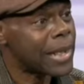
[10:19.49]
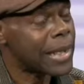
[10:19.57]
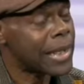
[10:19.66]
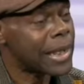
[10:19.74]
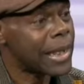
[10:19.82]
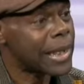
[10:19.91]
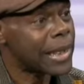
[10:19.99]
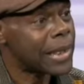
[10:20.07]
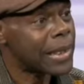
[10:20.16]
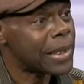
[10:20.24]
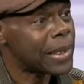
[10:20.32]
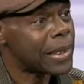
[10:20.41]
and yet
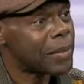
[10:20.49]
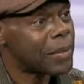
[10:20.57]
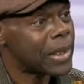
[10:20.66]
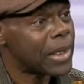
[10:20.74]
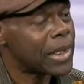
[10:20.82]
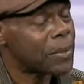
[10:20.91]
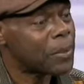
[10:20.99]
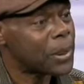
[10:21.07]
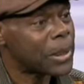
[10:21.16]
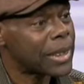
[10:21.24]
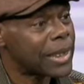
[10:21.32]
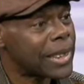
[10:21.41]
it
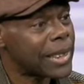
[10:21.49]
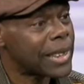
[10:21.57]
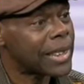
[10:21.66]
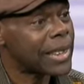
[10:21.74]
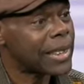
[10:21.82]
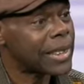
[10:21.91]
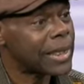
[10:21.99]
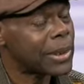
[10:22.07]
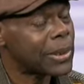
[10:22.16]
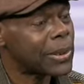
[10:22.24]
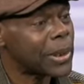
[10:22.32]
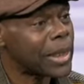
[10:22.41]
boasts the
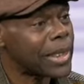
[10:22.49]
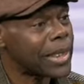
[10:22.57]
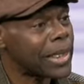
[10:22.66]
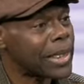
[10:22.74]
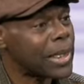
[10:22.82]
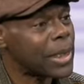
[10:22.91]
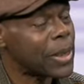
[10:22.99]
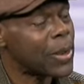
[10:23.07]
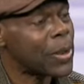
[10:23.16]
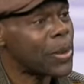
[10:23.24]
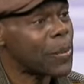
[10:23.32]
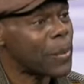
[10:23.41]
single largest
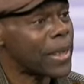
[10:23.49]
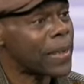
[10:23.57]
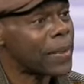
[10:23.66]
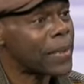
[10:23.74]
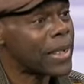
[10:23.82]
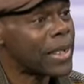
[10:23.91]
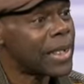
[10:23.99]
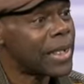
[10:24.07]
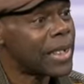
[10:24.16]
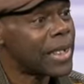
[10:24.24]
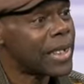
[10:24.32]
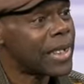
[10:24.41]
economy,
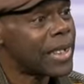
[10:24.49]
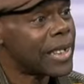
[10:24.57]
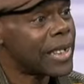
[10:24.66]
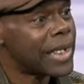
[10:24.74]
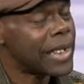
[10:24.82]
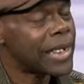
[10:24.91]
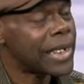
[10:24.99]
mm.